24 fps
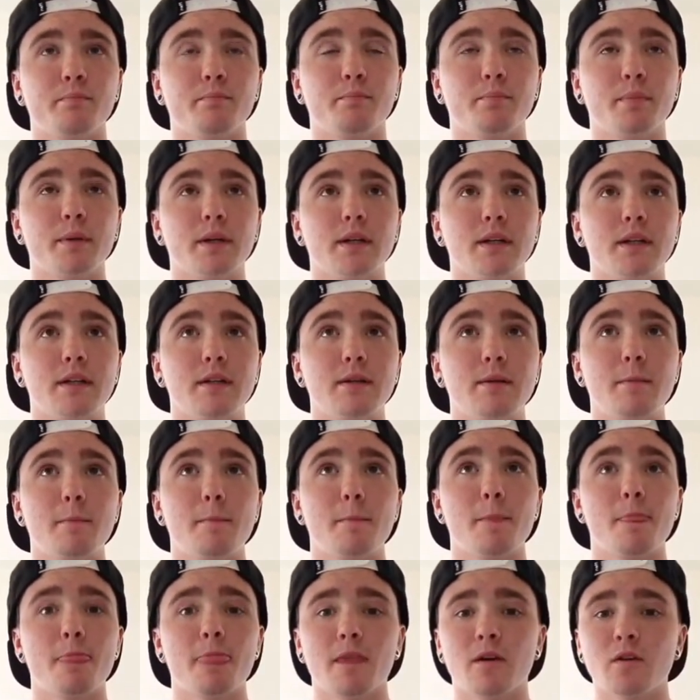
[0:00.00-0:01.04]
But,
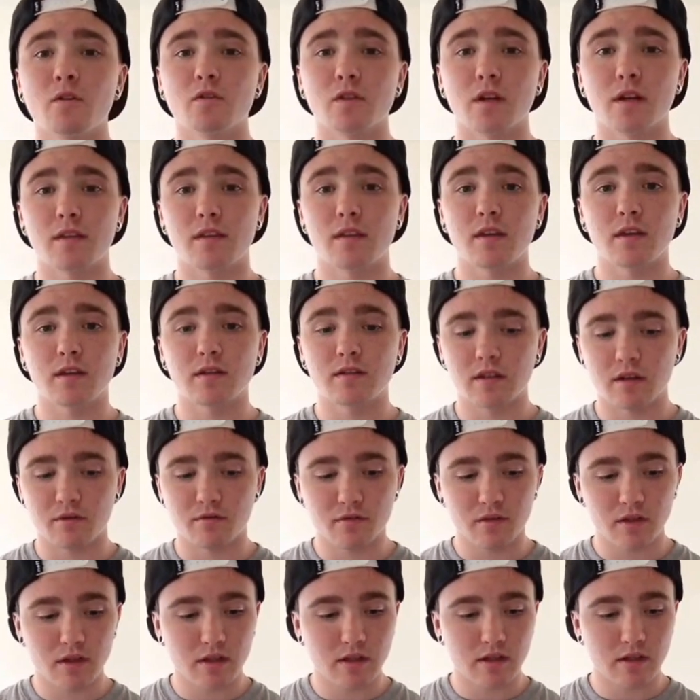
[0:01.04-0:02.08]
so I think
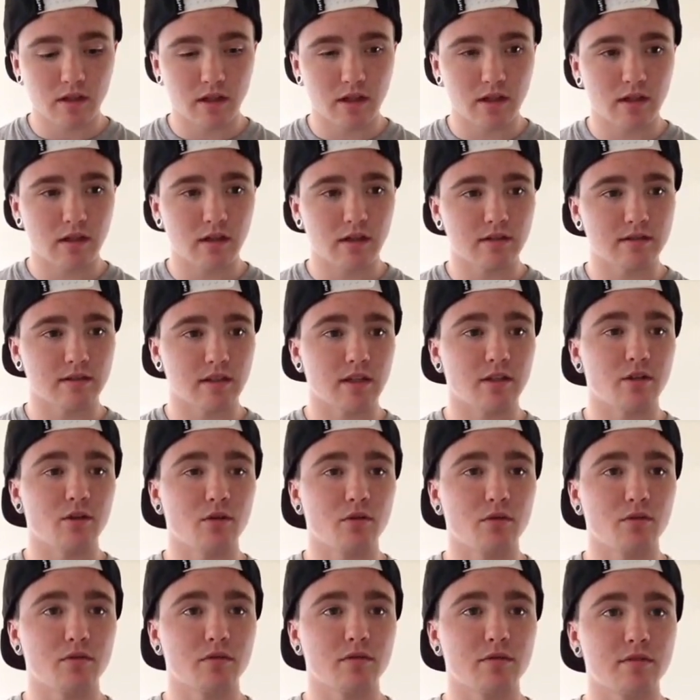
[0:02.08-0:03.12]
definitely, like, because I
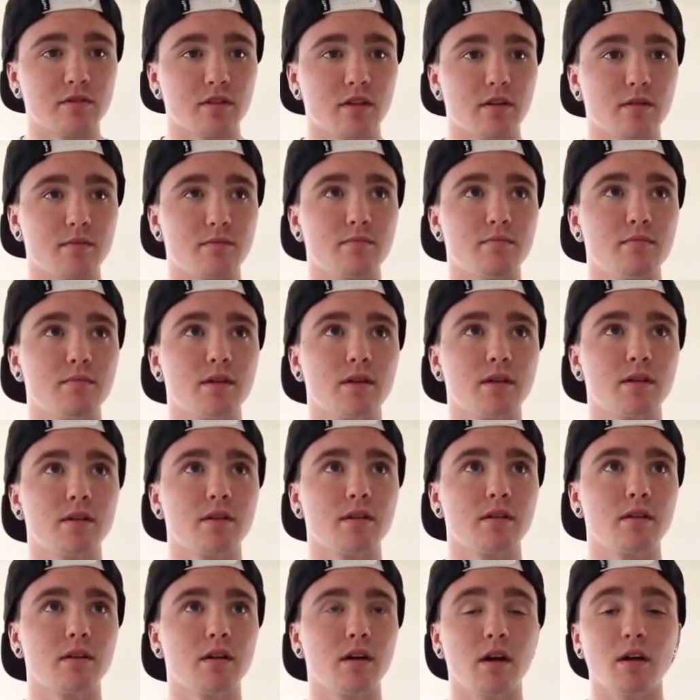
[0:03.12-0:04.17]
know some,
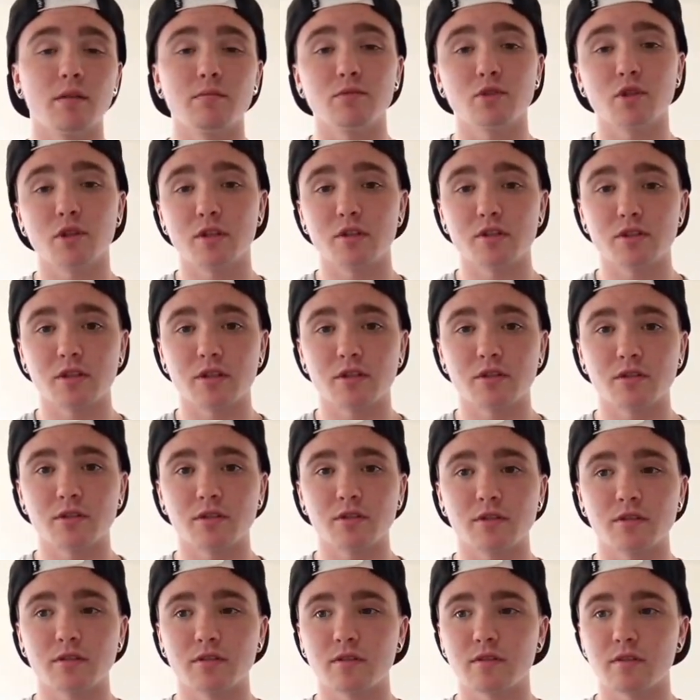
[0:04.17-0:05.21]

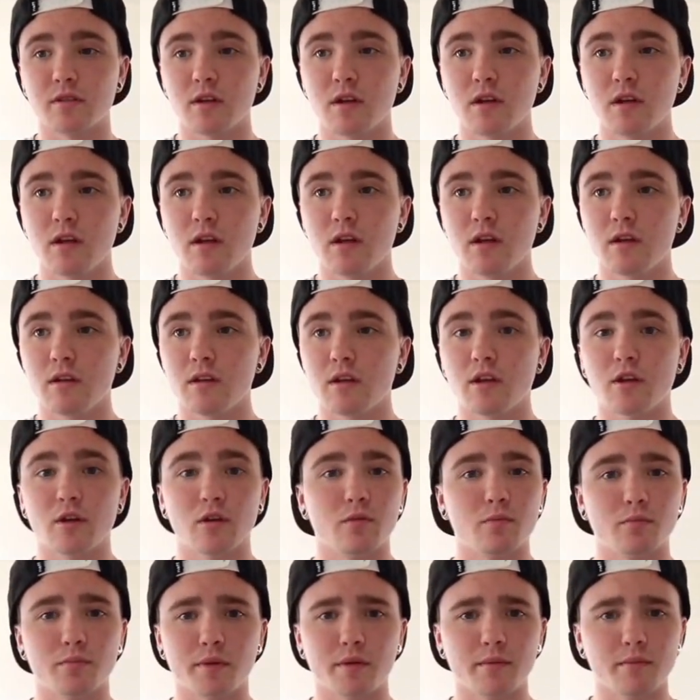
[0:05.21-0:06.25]
transgenders, you know,
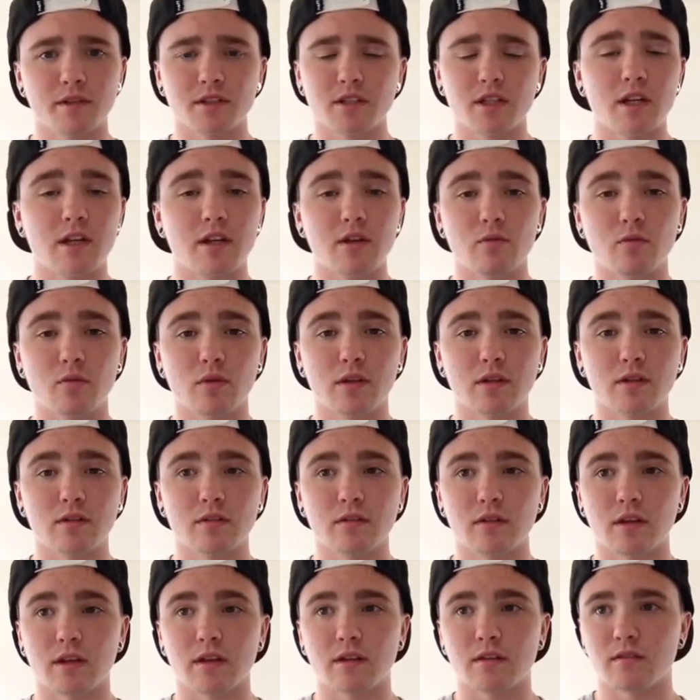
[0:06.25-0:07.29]
pretty much anyone,
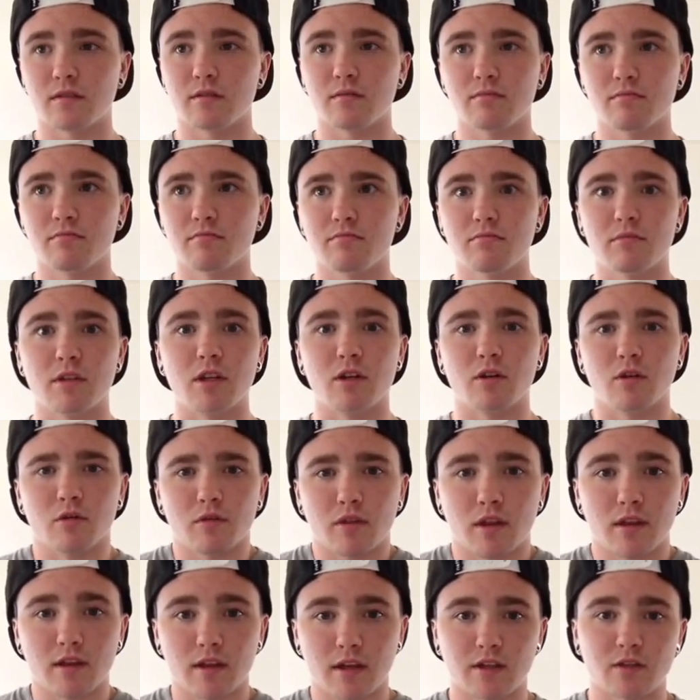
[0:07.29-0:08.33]
like, you know,
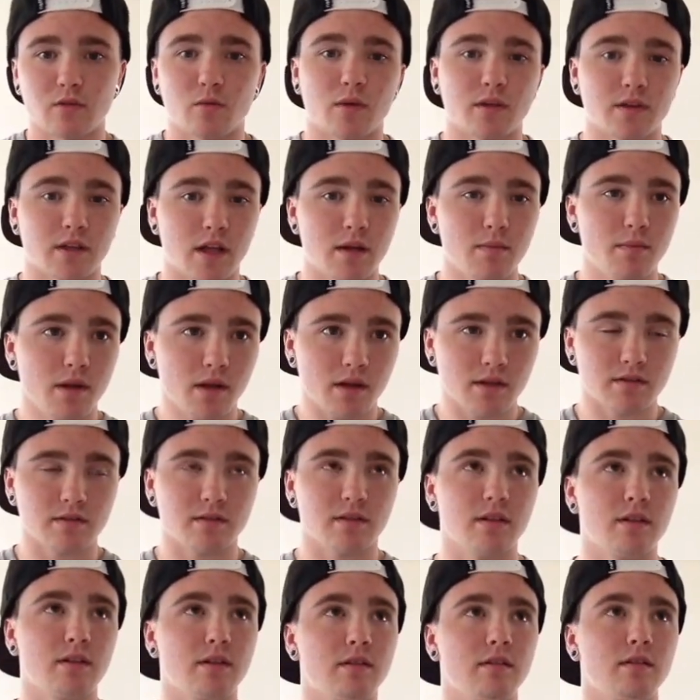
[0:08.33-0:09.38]
they like to wear tight pants,
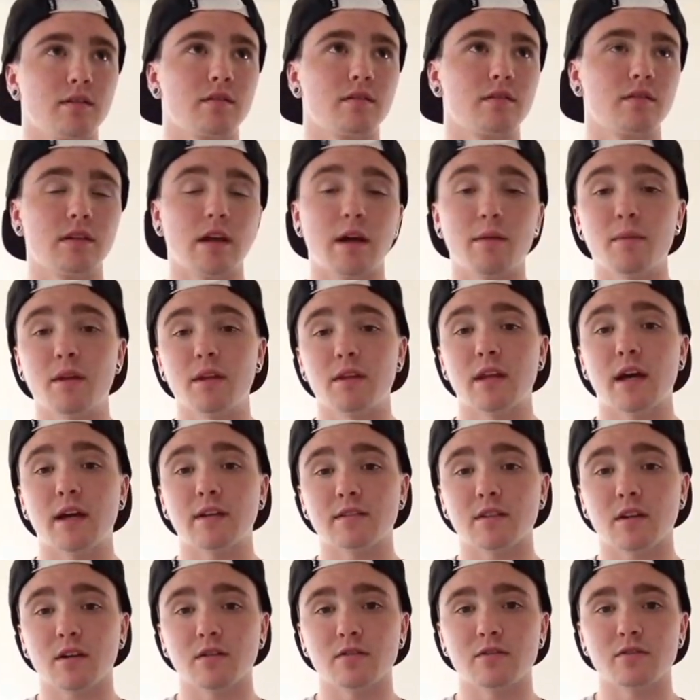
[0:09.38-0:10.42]
and I mean, that's
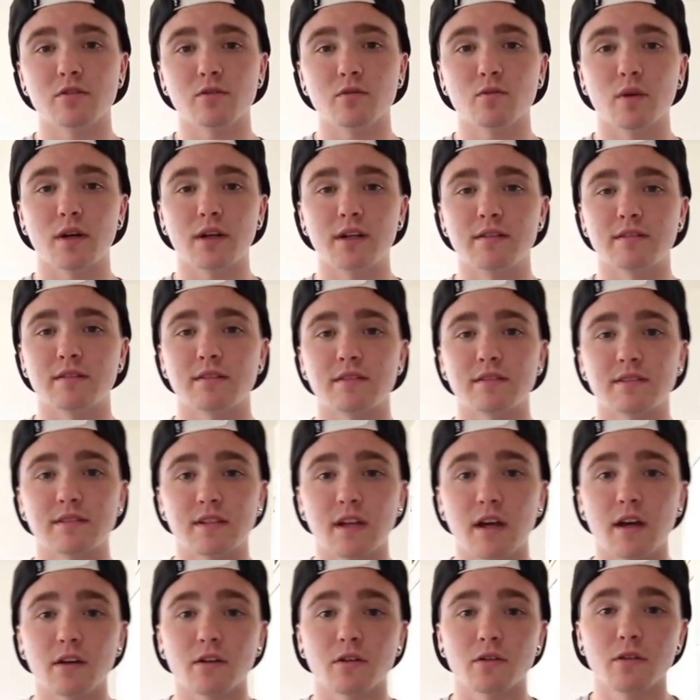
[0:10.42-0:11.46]
also what is in
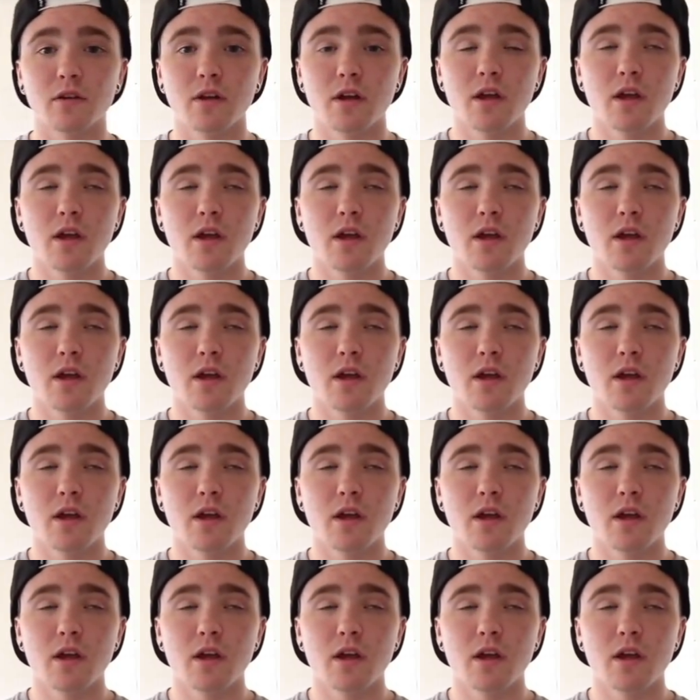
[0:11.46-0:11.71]
style.